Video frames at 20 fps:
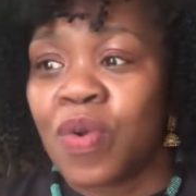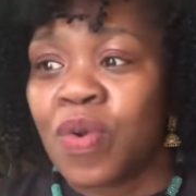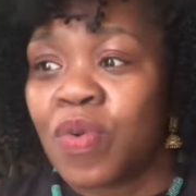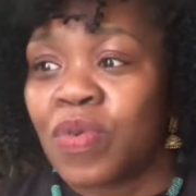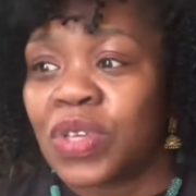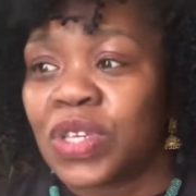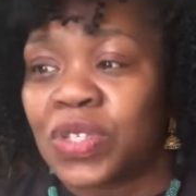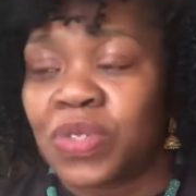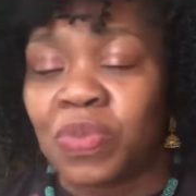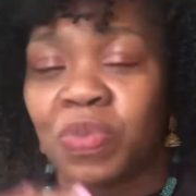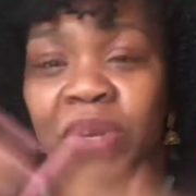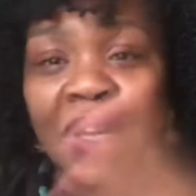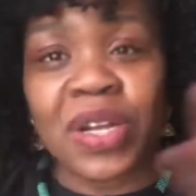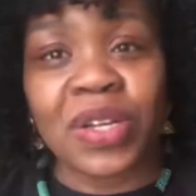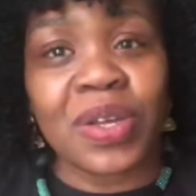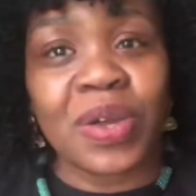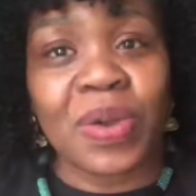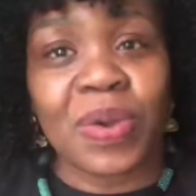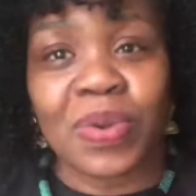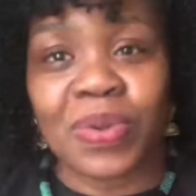
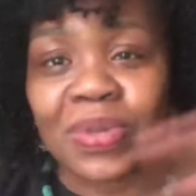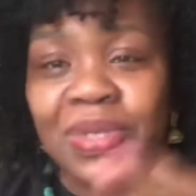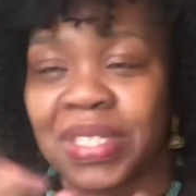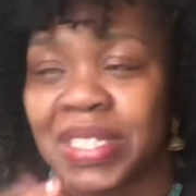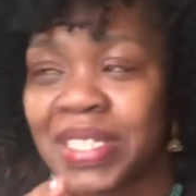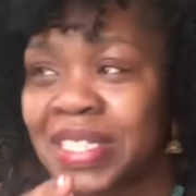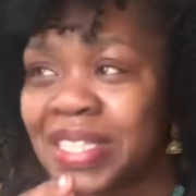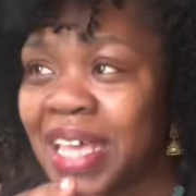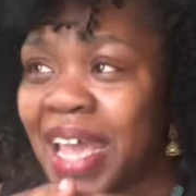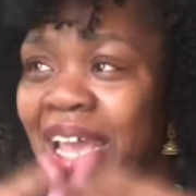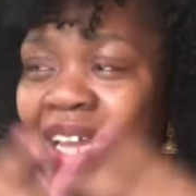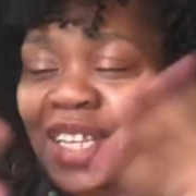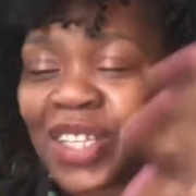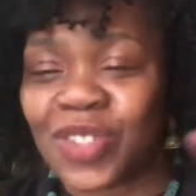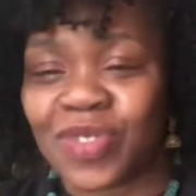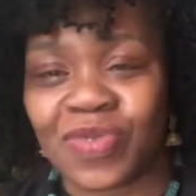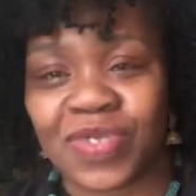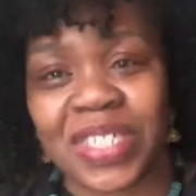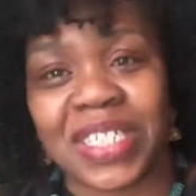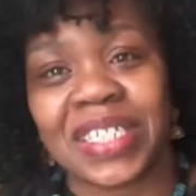weirdos, society's
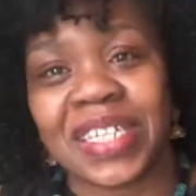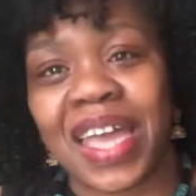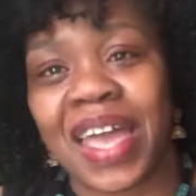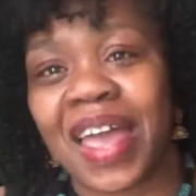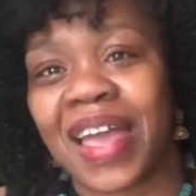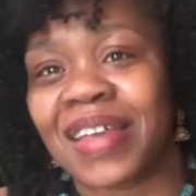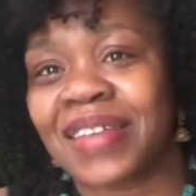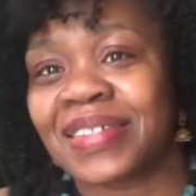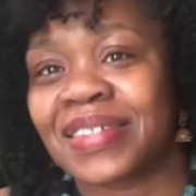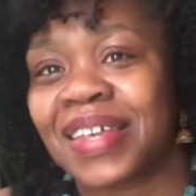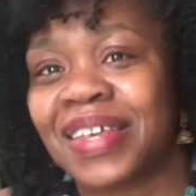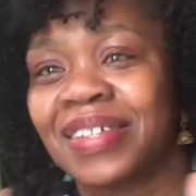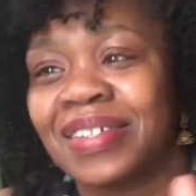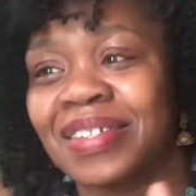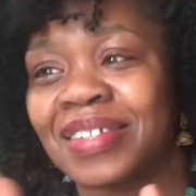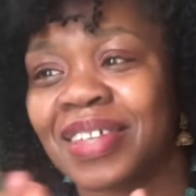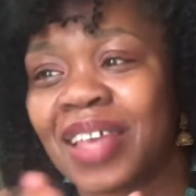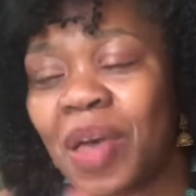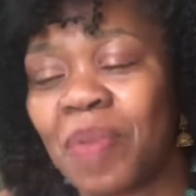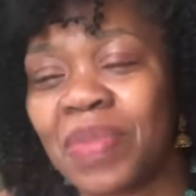rejects, like
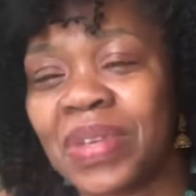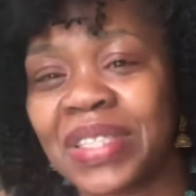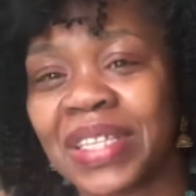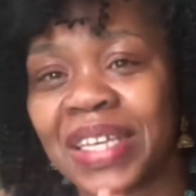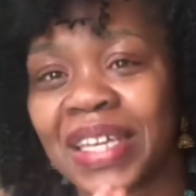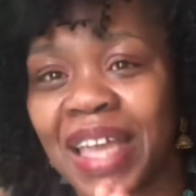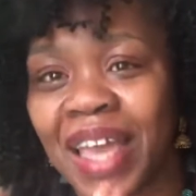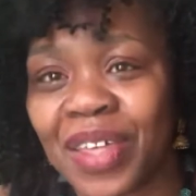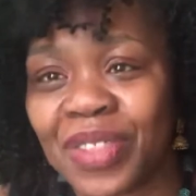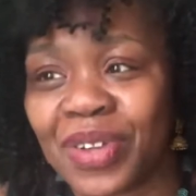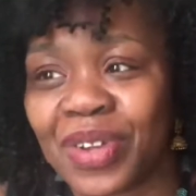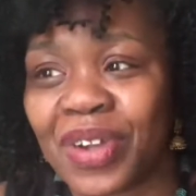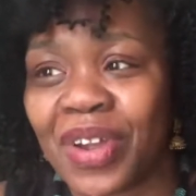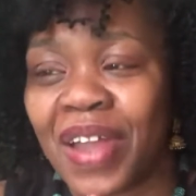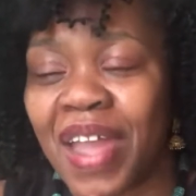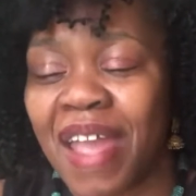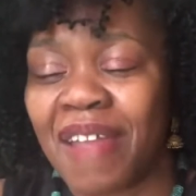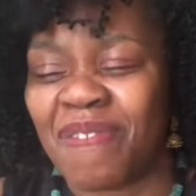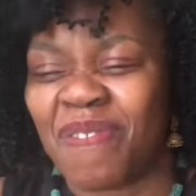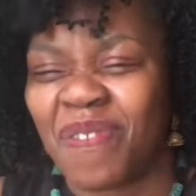just coming together
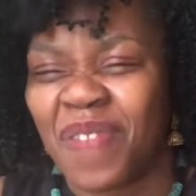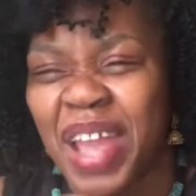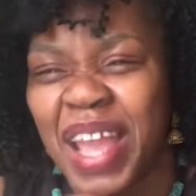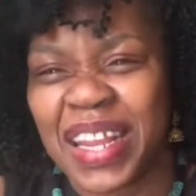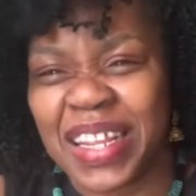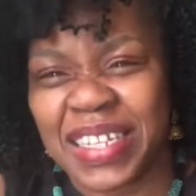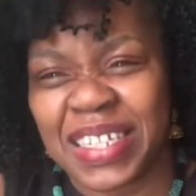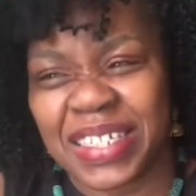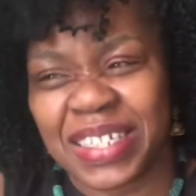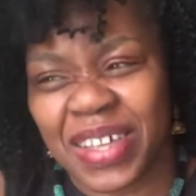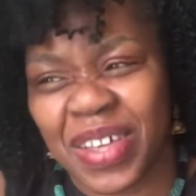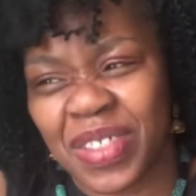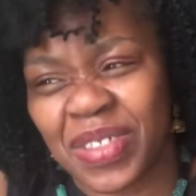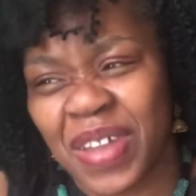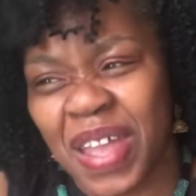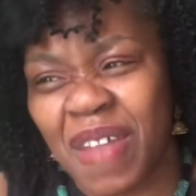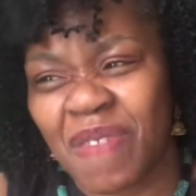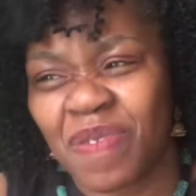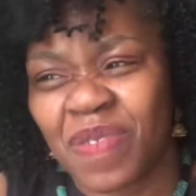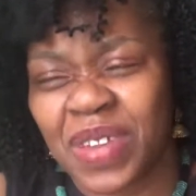and finding each other
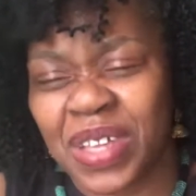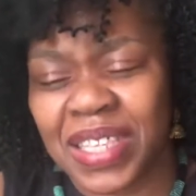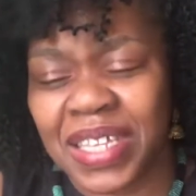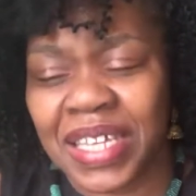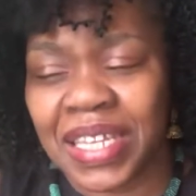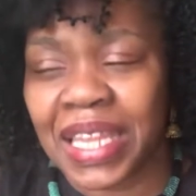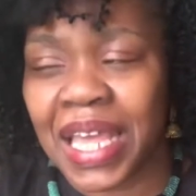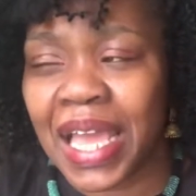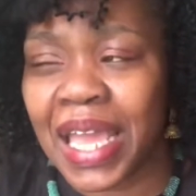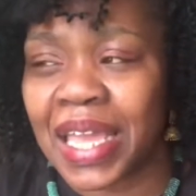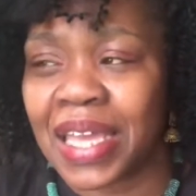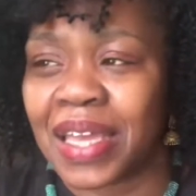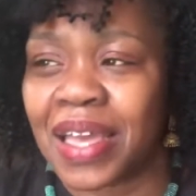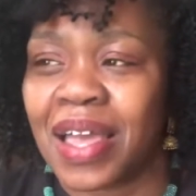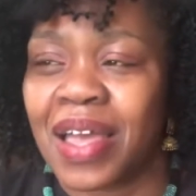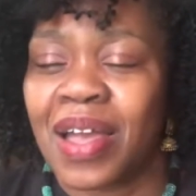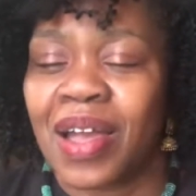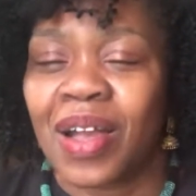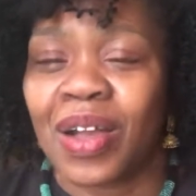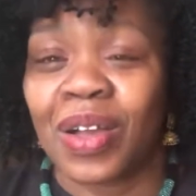and really like
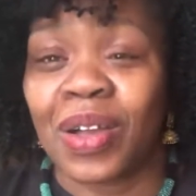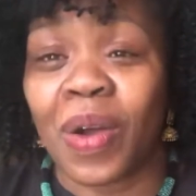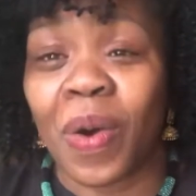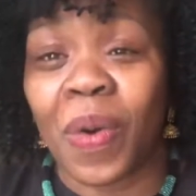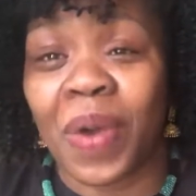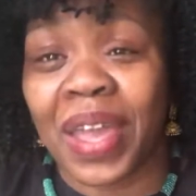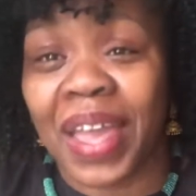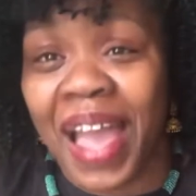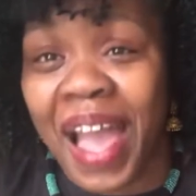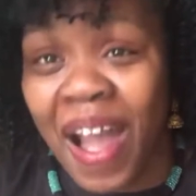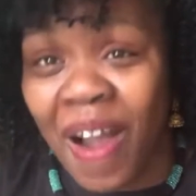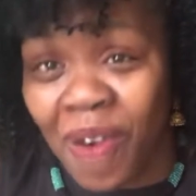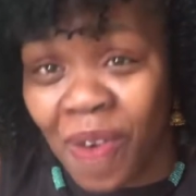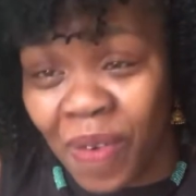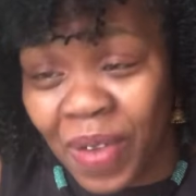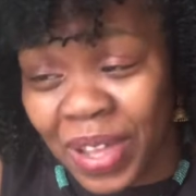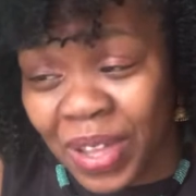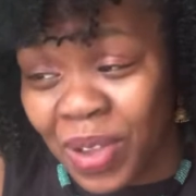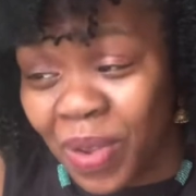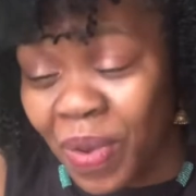going out
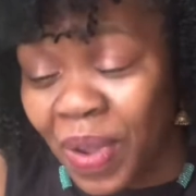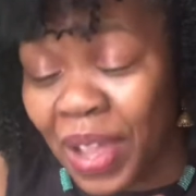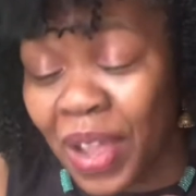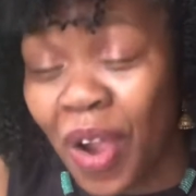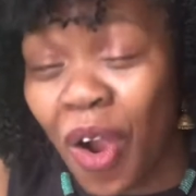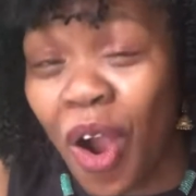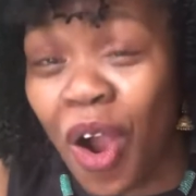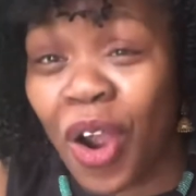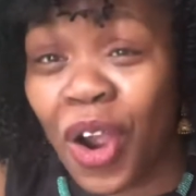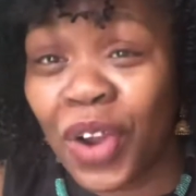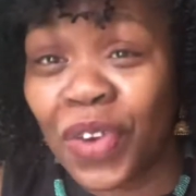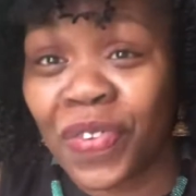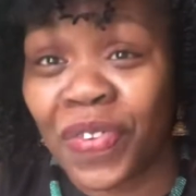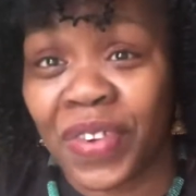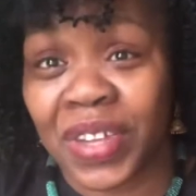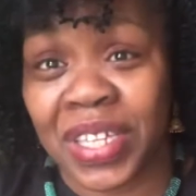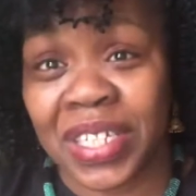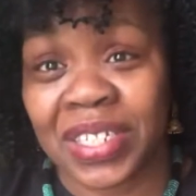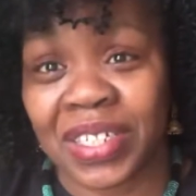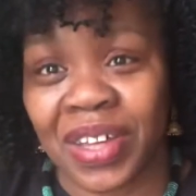and going hard for
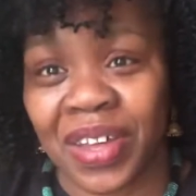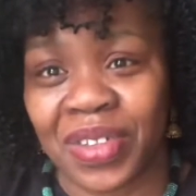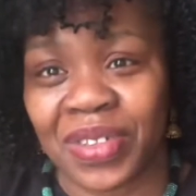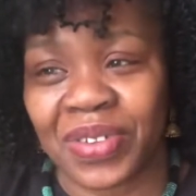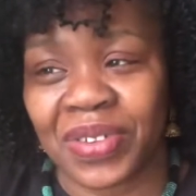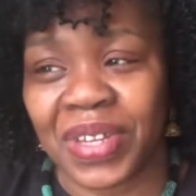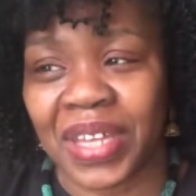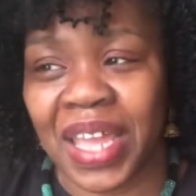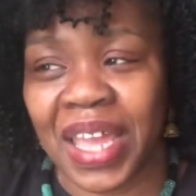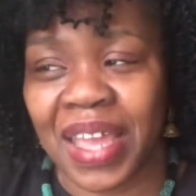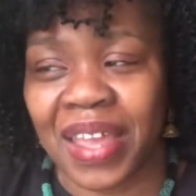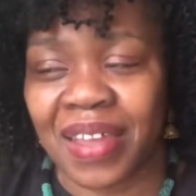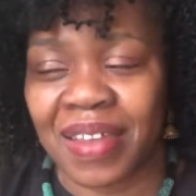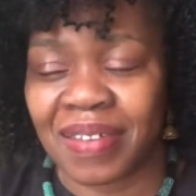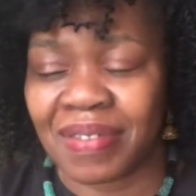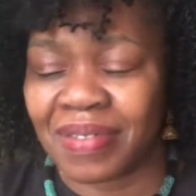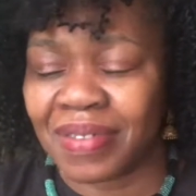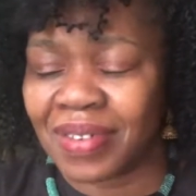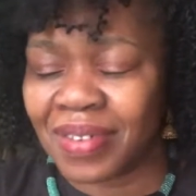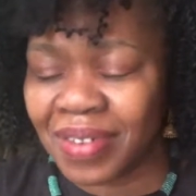each other. Like,
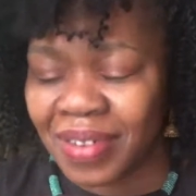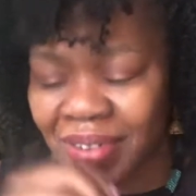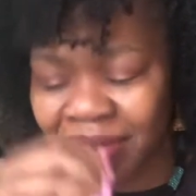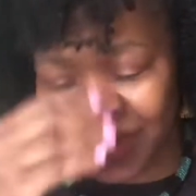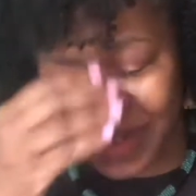oh,